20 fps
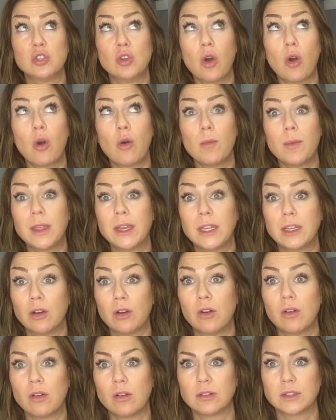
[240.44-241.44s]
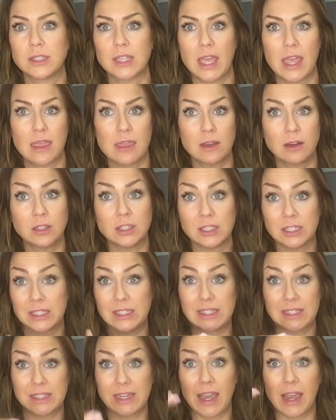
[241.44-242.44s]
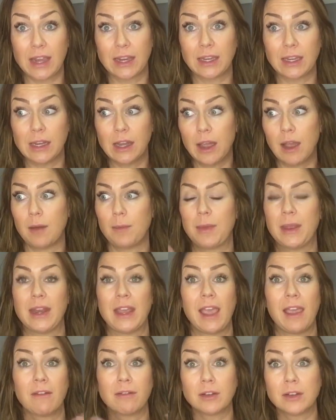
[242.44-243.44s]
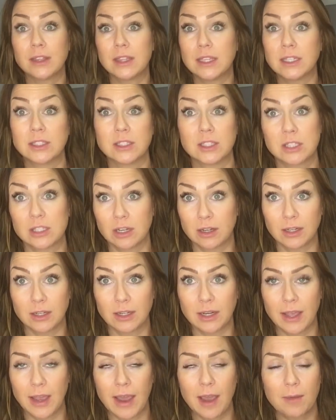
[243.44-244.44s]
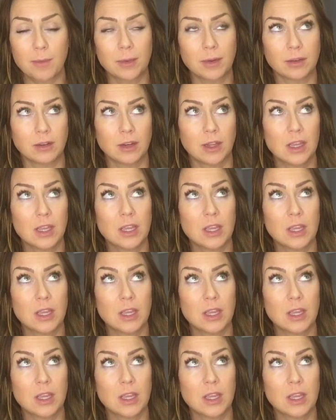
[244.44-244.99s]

so many goals and they're just stacking up and everything is starting to happen.